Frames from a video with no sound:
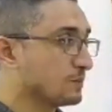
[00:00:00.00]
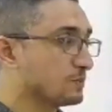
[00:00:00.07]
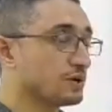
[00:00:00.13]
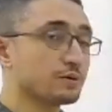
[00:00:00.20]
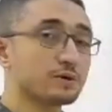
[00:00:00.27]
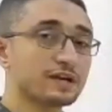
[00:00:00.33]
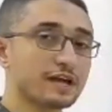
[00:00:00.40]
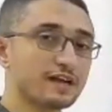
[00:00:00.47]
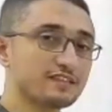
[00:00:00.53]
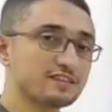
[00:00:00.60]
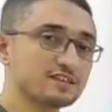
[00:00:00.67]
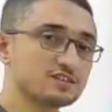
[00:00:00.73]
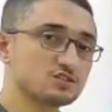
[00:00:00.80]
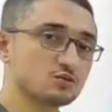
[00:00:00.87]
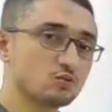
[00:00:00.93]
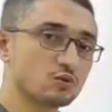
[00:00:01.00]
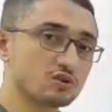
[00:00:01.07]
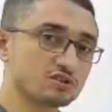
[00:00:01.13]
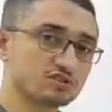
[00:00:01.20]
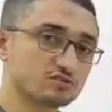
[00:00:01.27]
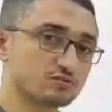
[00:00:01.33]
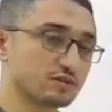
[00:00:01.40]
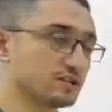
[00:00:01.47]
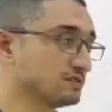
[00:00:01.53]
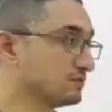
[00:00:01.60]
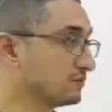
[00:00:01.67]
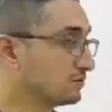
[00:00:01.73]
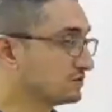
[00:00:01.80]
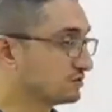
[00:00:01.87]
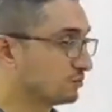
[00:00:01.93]
Peering at these two words
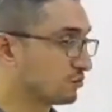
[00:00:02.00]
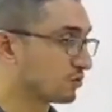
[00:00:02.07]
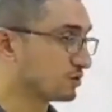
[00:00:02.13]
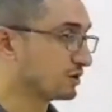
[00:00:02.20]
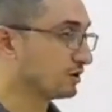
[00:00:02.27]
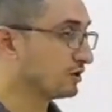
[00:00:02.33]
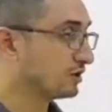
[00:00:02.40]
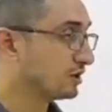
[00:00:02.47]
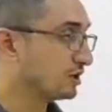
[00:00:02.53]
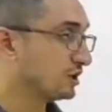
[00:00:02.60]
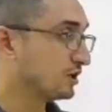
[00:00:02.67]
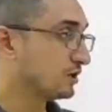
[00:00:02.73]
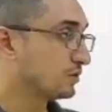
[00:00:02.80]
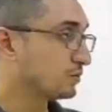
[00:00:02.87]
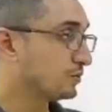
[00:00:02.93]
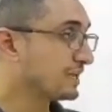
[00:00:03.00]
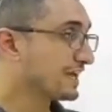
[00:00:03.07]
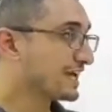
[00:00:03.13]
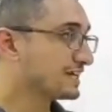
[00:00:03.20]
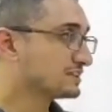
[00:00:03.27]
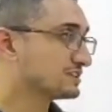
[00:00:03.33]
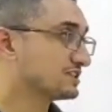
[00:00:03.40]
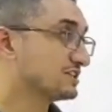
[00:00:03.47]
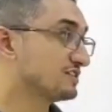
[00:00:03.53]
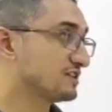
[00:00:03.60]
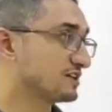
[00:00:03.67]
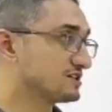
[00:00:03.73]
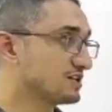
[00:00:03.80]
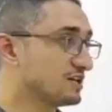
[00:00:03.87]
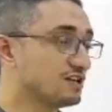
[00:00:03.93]
written on the board, we can see
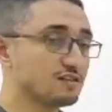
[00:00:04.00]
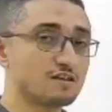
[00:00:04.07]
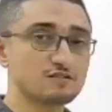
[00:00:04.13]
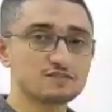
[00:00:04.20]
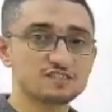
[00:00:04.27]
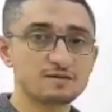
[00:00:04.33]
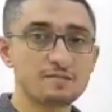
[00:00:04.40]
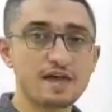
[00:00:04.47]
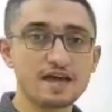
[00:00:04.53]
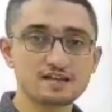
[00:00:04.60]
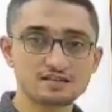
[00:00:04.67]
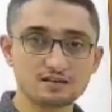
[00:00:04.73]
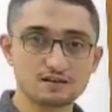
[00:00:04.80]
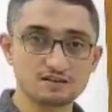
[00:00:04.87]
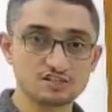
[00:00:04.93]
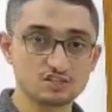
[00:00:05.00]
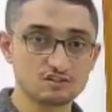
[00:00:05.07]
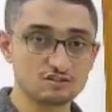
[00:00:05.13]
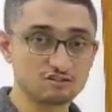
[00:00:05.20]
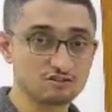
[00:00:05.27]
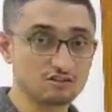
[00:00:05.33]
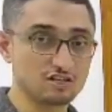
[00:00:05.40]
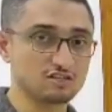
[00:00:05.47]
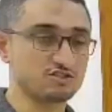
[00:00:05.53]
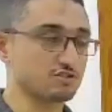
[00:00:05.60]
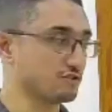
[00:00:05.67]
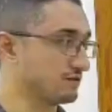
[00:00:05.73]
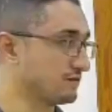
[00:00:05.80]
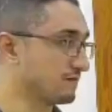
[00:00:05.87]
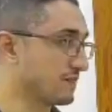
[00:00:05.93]
that either of them has a consonant
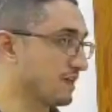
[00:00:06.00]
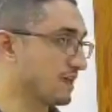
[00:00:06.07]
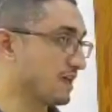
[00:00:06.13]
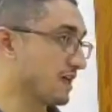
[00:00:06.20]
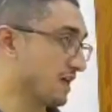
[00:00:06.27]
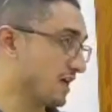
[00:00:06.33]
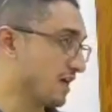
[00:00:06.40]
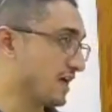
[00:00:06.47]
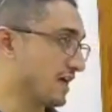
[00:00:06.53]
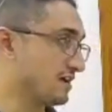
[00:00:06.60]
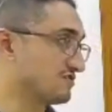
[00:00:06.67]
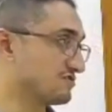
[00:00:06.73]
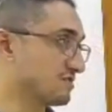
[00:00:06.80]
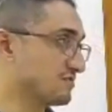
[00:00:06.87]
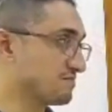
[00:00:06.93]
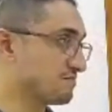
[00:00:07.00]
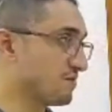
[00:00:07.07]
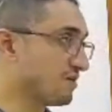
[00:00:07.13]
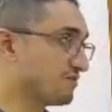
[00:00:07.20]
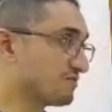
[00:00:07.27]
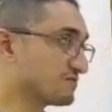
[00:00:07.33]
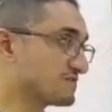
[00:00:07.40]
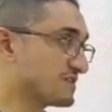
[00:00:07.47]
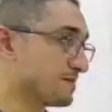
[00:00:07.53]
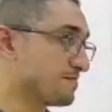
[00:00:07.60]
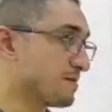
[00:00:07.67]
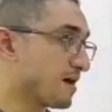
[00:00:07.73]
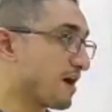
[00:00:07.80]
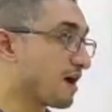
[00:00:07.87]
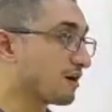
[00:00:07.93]
cluster, and both of
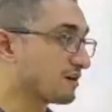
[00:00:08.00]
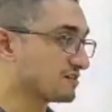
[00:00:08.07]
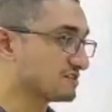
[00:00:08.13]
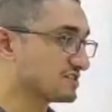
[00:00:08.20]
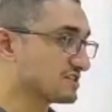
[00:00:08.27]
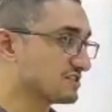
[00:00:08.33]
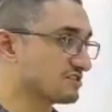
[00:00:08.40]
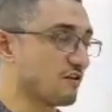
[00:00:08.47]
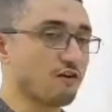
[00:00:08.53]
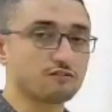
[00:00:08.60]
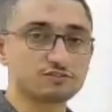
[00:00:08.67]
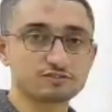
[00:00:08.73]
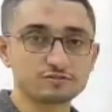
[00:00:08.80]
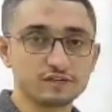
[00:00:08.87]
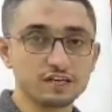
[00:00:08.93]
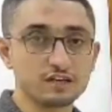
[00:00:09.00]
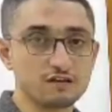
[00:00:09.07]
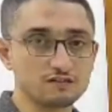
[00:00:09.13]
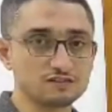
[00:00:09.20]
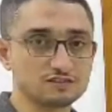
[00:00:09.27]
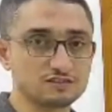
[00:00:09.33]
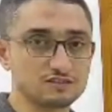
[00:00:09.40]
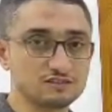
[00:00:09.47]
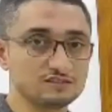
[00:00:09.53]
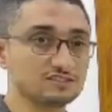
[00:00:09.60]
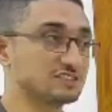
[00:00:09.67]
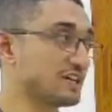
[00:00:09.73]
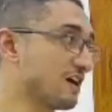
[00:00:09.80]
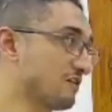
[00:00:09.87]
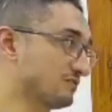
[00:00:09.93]
them consist of three
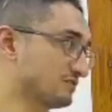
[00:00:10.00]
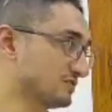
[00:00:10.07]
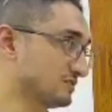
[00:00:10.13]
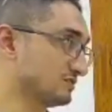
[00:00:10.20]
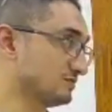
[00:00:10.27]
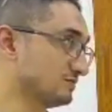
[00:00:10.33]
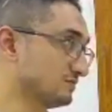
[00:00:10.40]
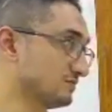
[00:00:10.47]
consonant sounds.